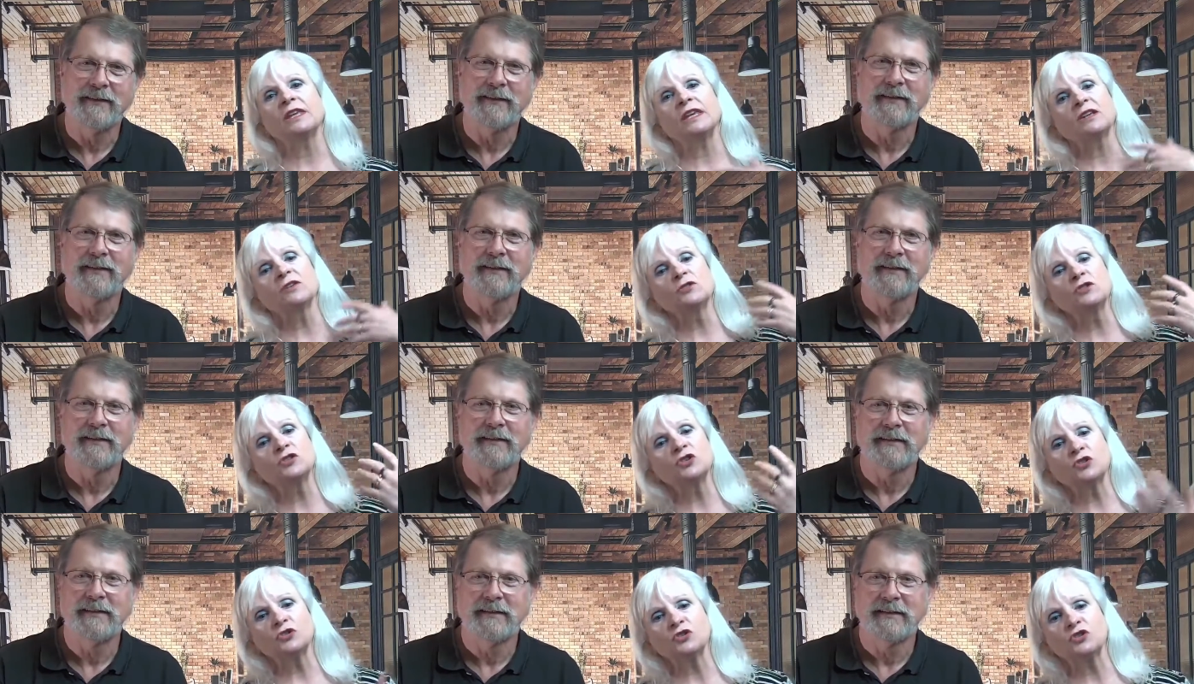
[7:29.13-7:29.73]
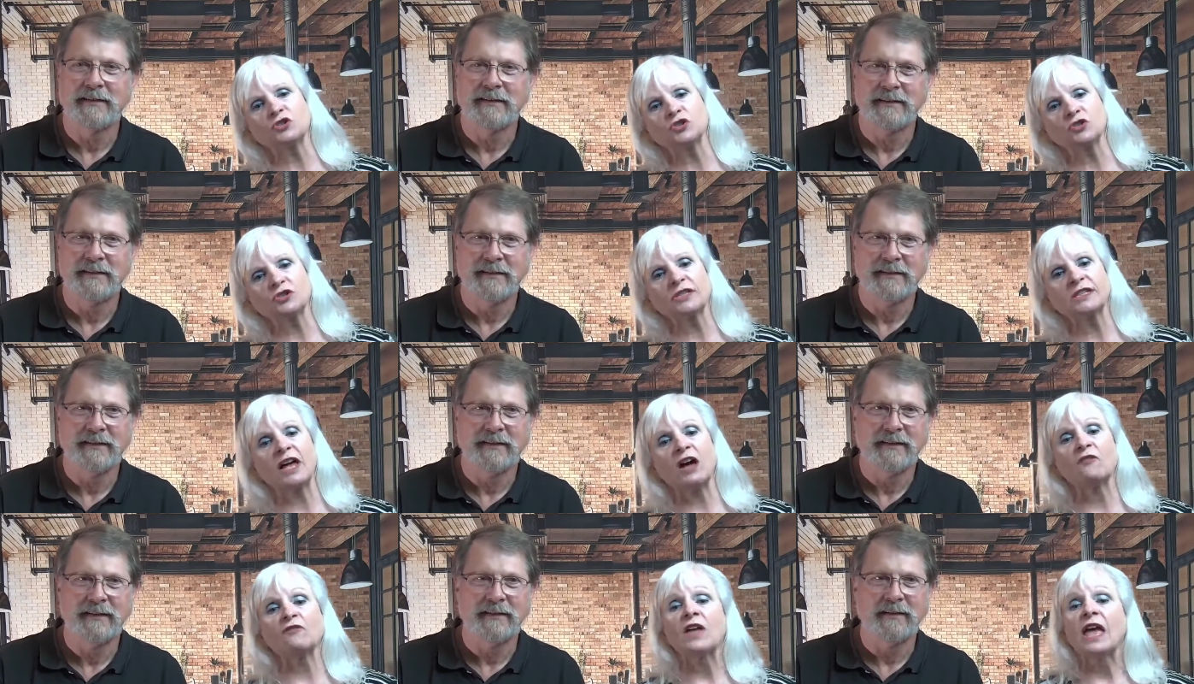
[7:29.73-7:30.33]
Speaker 1: Introduce
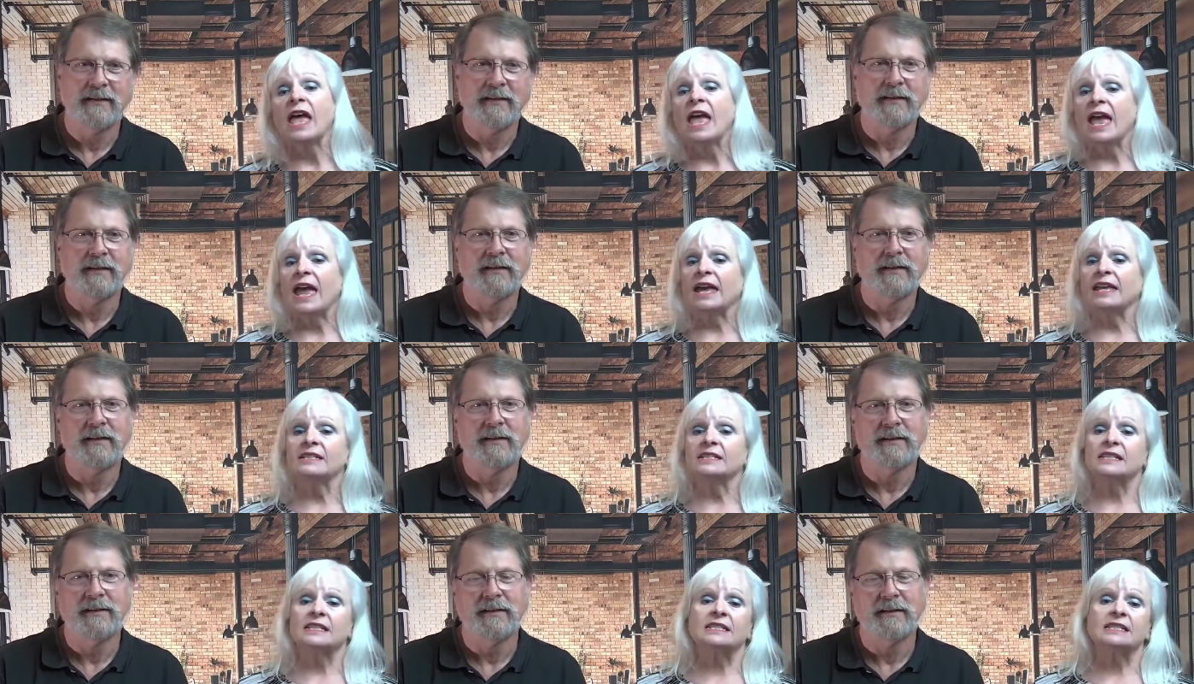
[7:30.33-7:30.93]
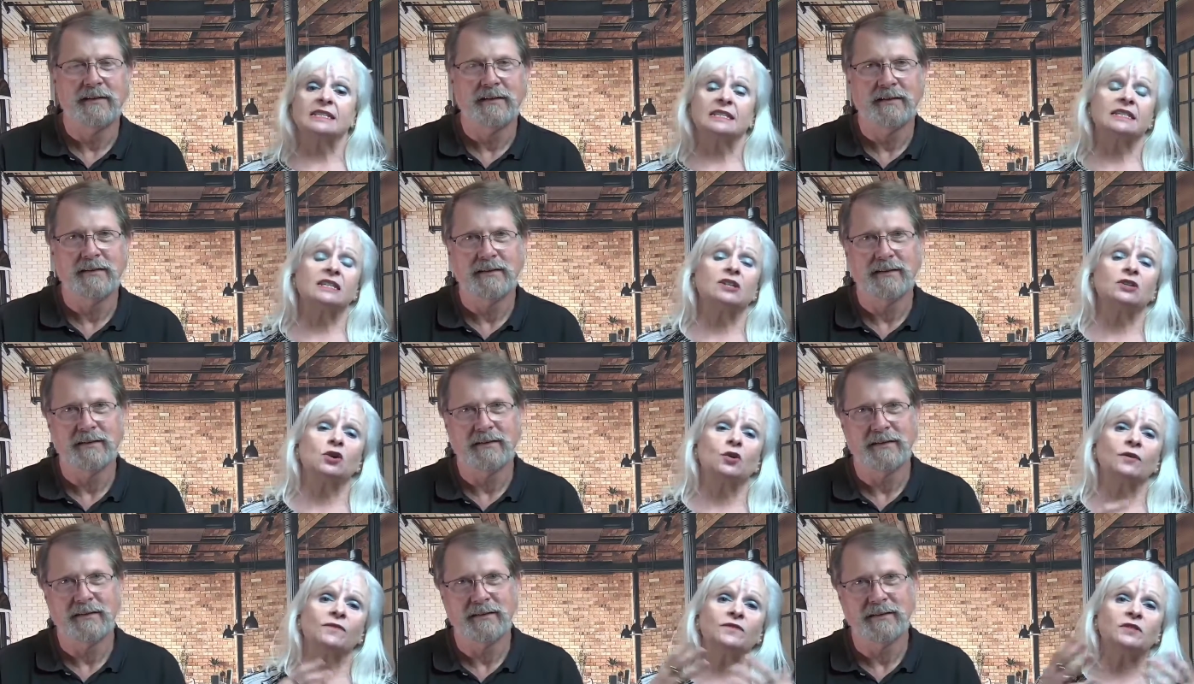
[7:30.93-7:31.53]
yourself, and you
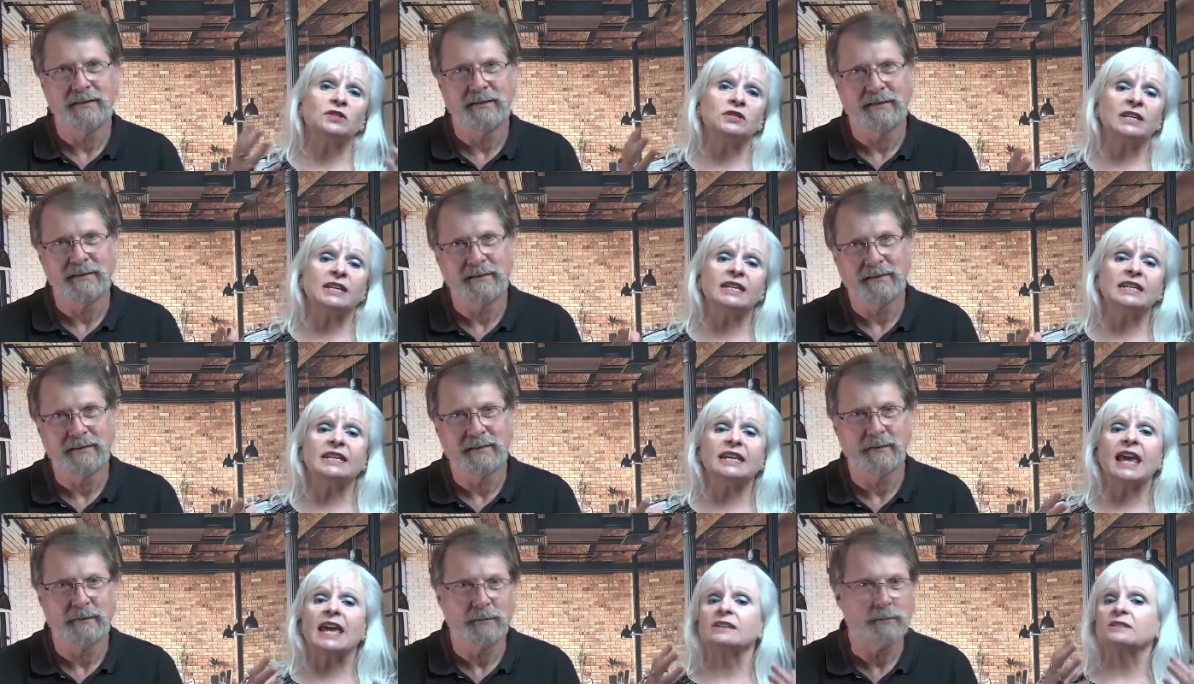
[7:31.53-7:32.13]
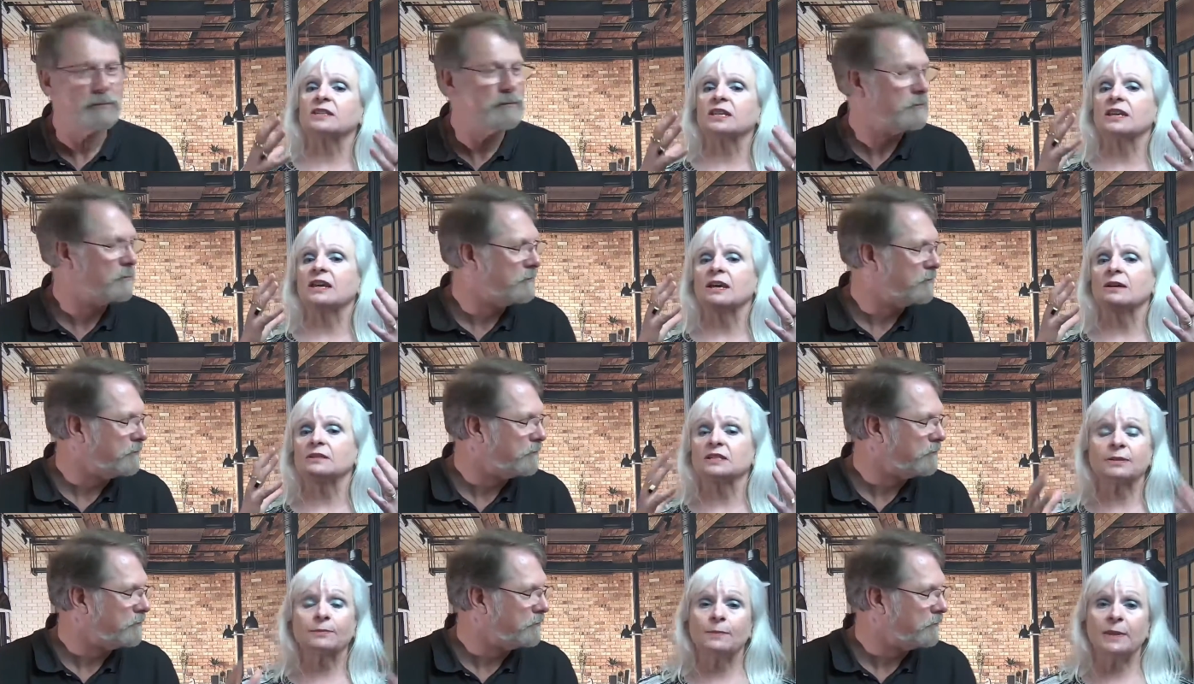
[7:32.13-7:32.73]
know if you didn't get
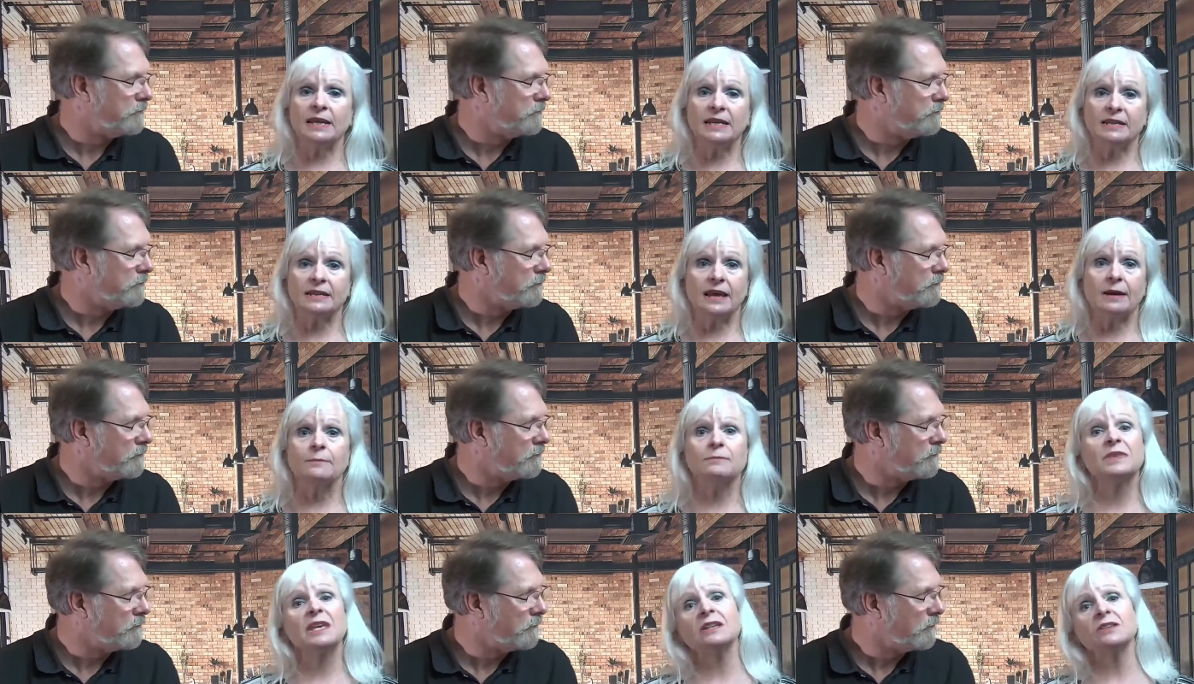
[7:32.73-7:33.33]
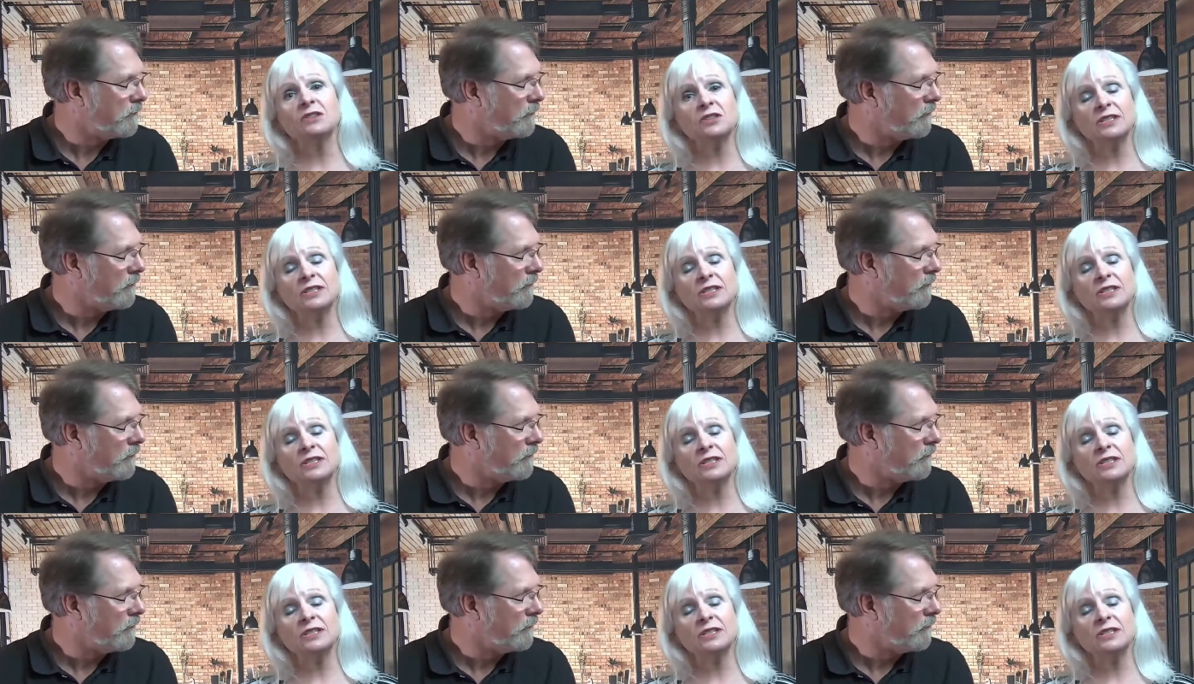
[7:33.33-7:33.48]
to to meet them, then you